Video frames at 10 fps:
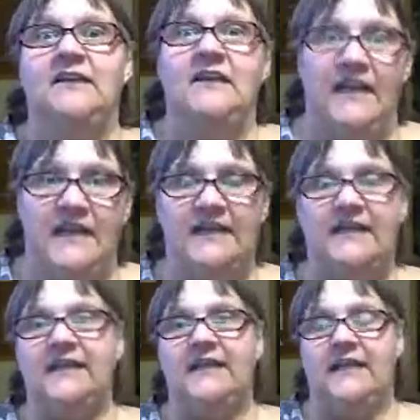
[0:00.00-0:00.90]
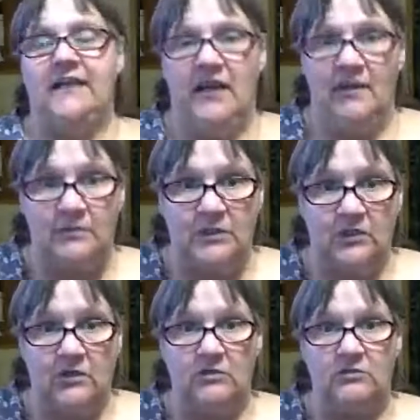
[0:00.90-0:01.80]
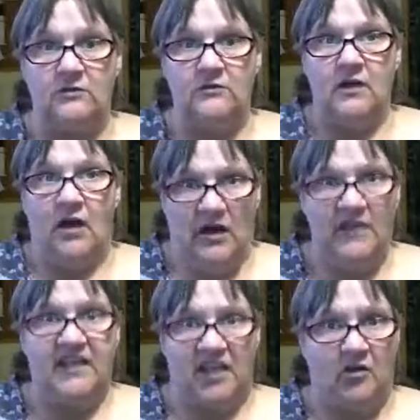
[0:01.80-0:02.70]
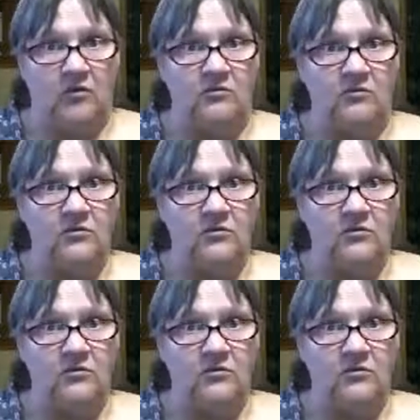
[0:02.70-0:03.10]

edit, and upload audio,